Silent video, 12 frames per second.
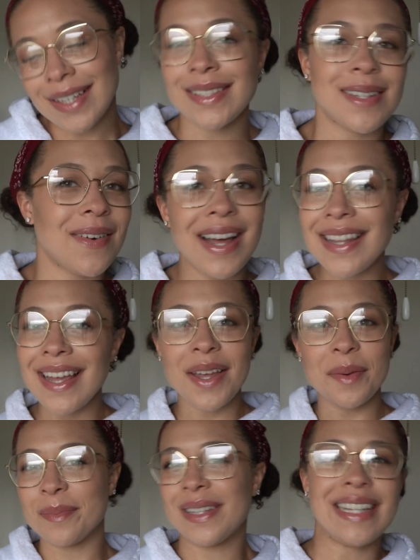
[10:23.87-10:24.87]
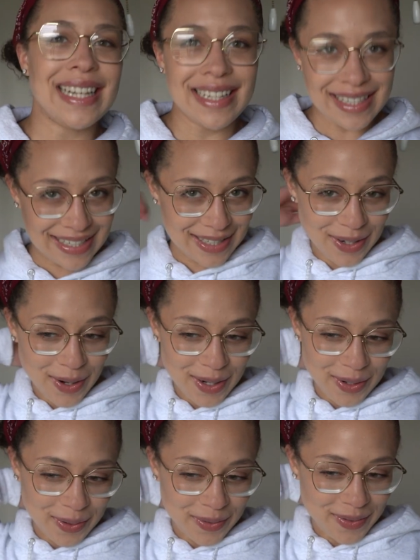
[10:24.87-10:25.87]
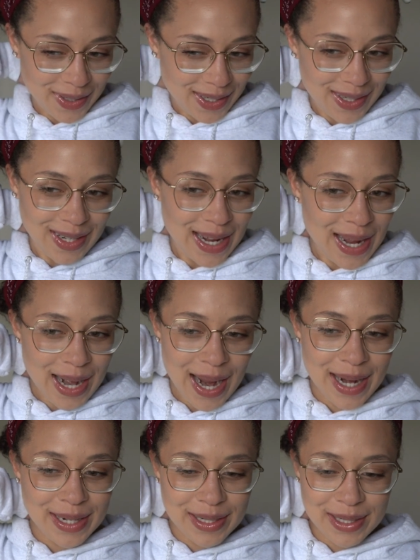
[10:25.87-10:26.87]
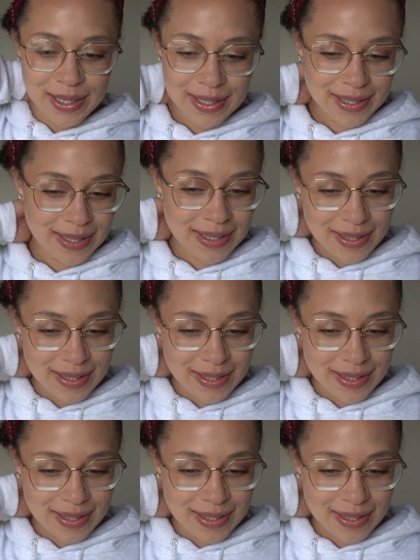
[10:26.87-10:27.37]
So I like completely started over and I just,